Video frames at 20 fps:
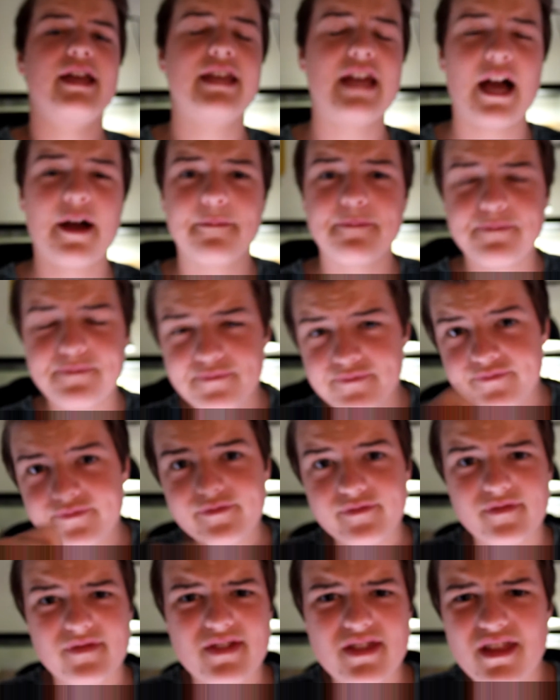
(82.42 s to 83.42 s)
Yeah,
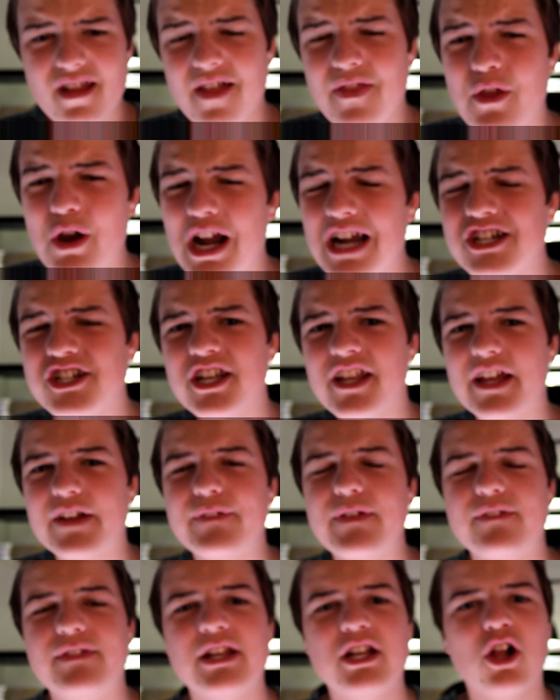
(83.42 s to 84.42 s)
they're actually like
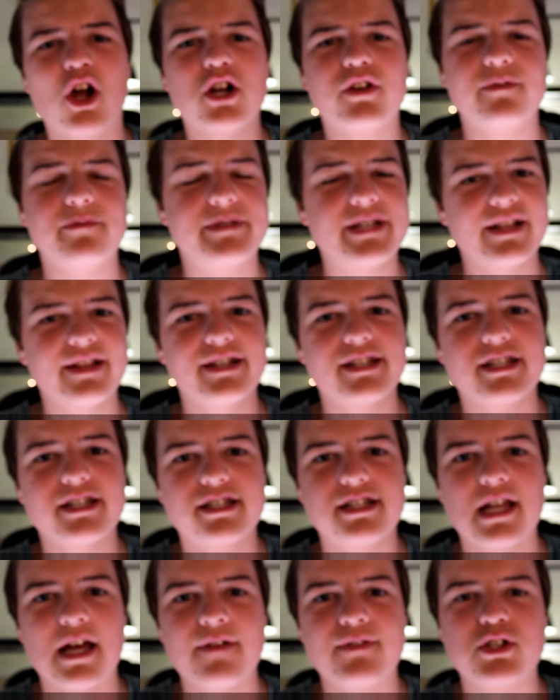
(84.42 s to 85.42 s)
$15 from Tilly's and
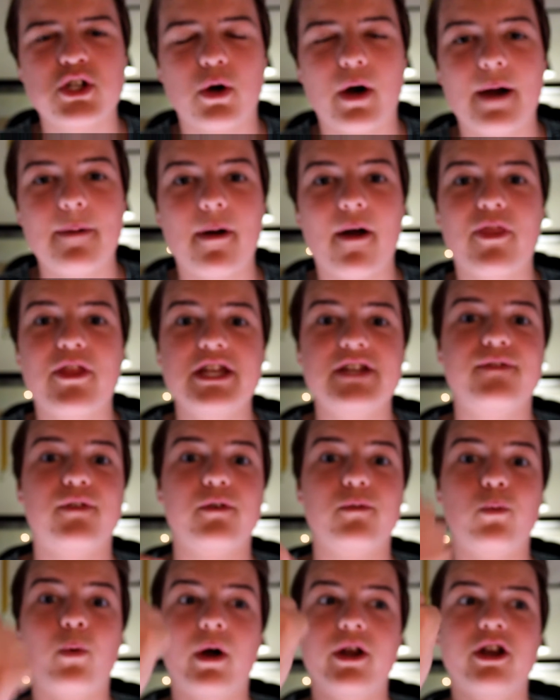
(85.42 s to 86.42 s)
stuff, so I bought these
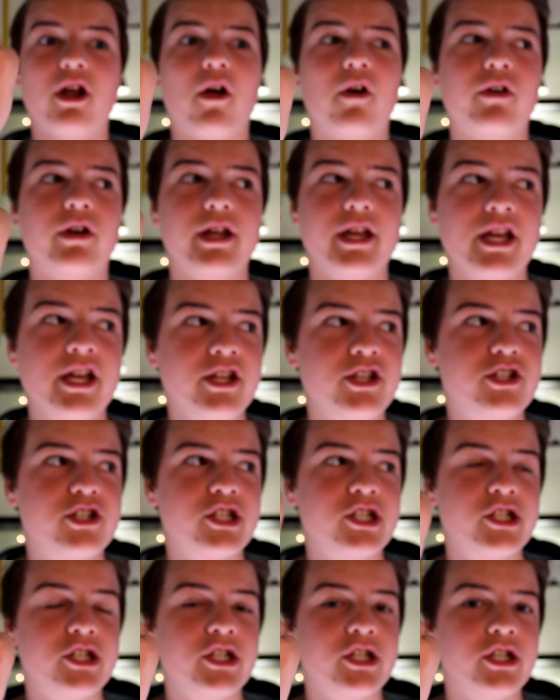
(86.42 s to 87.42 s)
for $1
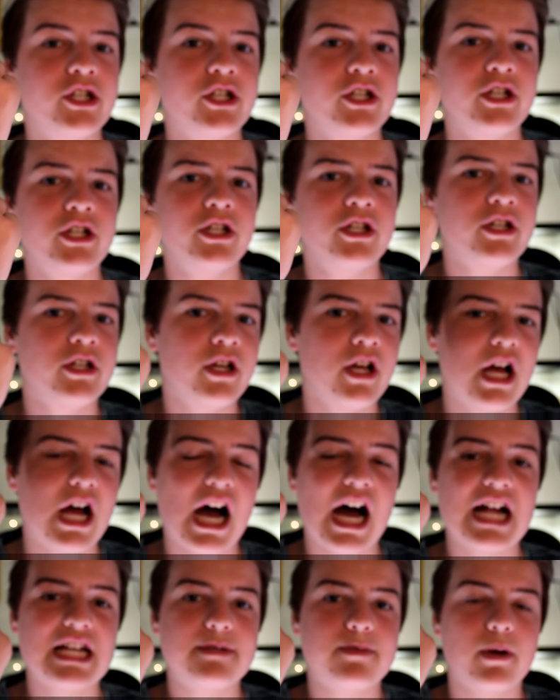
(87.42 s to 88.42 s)
each.
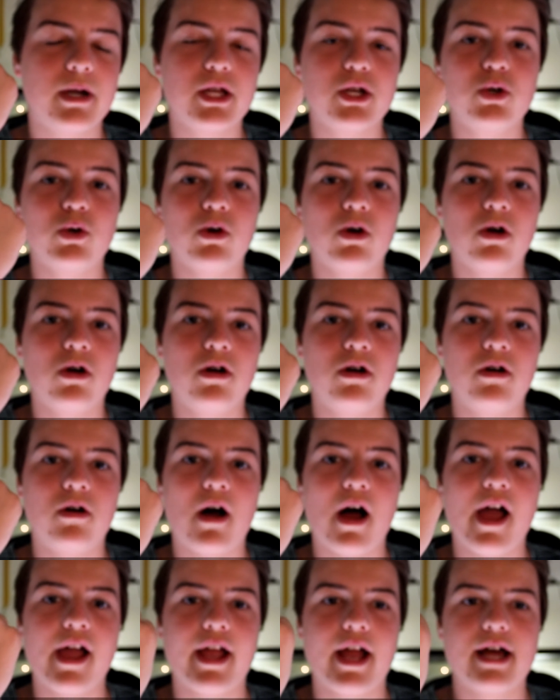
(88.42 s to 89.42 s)
That's pretty cool.
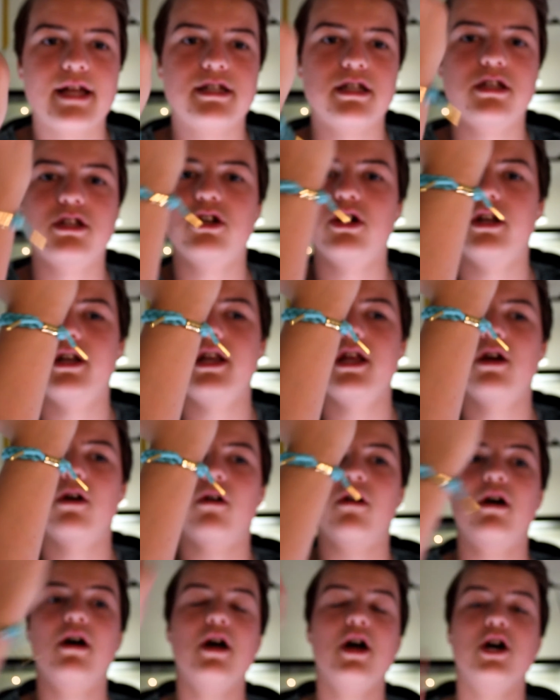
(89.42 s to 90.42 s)
I guess. It's a good
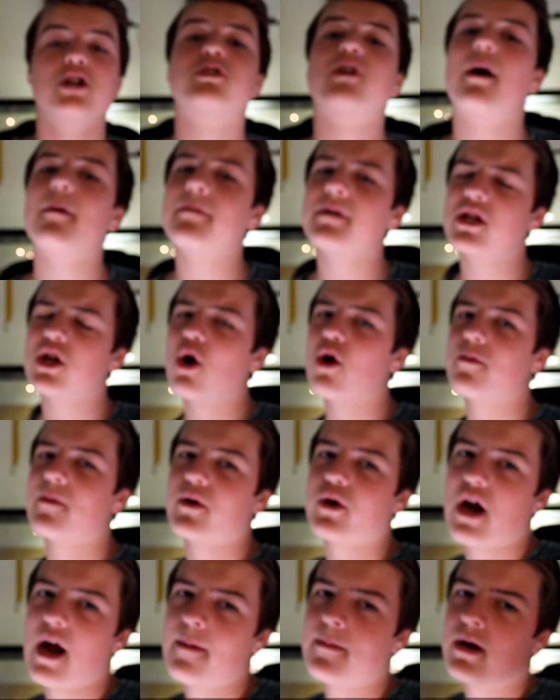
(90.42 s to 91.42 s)
deal. So I'm gonna go with my
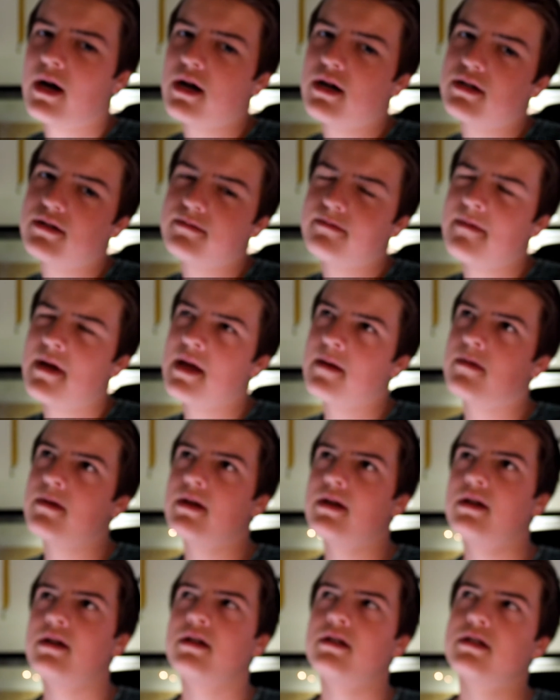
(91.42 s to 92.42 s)
grandma,
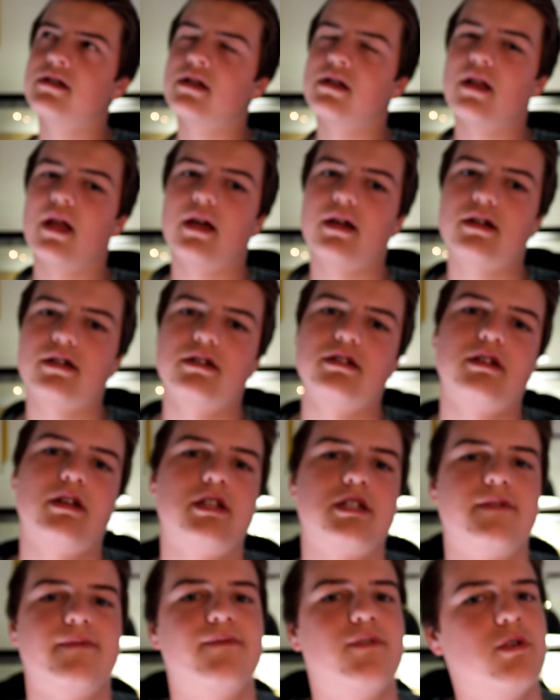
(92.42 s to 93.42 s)
maybe, to like
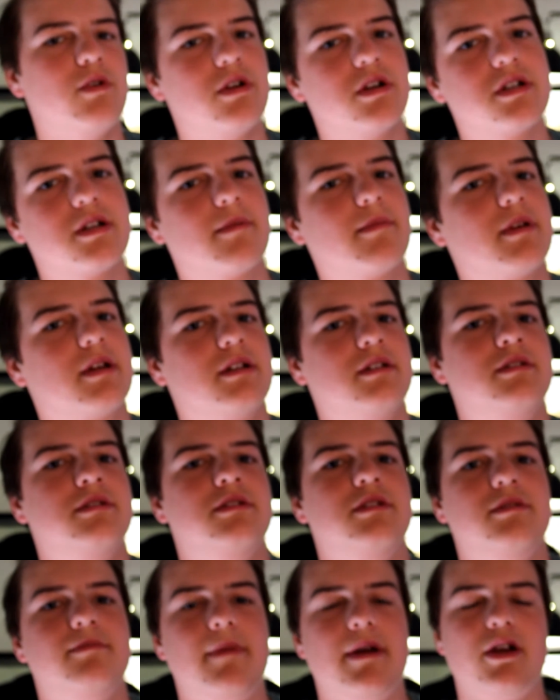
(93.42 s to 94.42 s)
get some food or something.
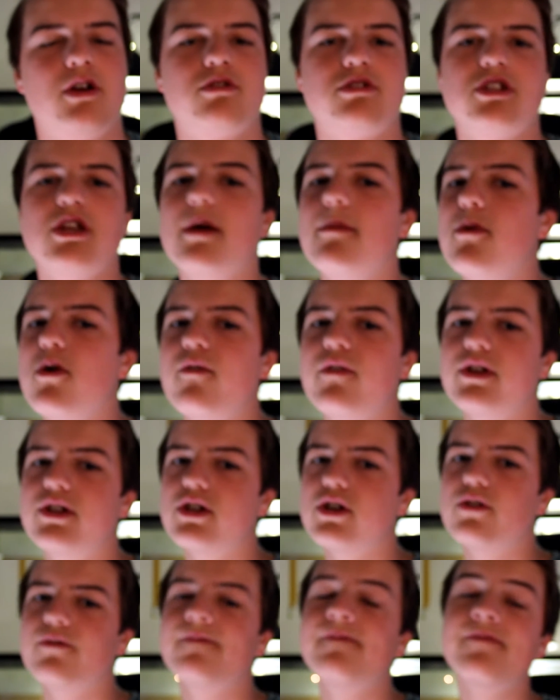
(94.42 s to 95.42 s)
I might go see a movie
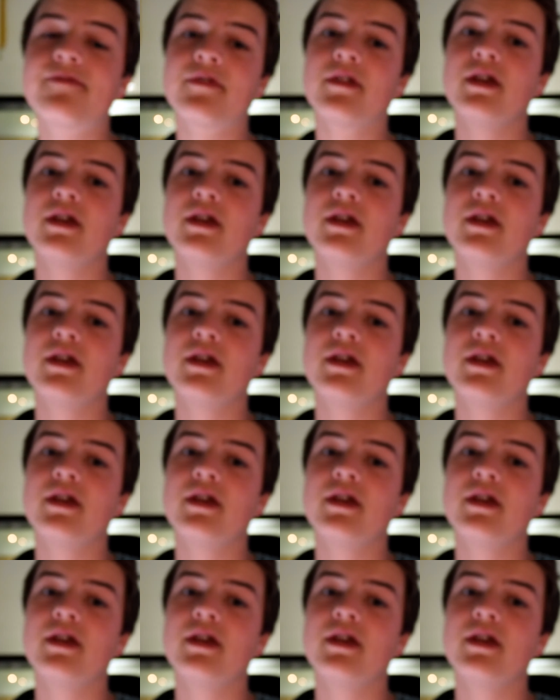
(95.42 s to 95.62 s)
too.